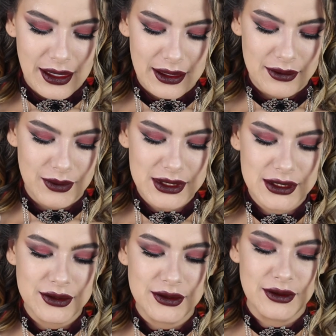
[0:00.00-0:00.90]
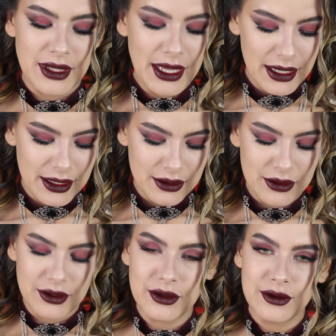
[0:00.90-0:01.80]
And once you do that,
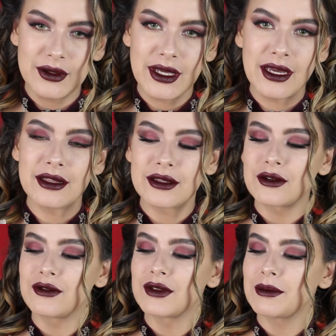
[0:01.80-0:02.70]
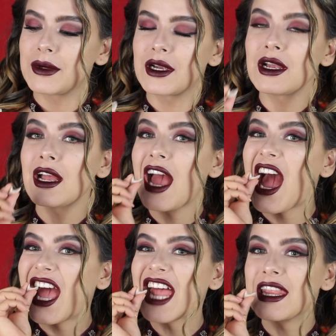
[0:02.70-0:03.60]
you get a little flipper
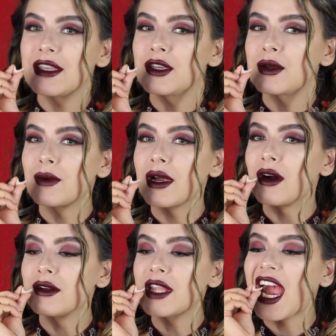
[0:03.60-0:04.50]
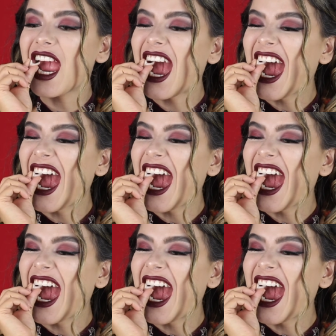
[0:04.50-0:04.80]
that you can wear all night.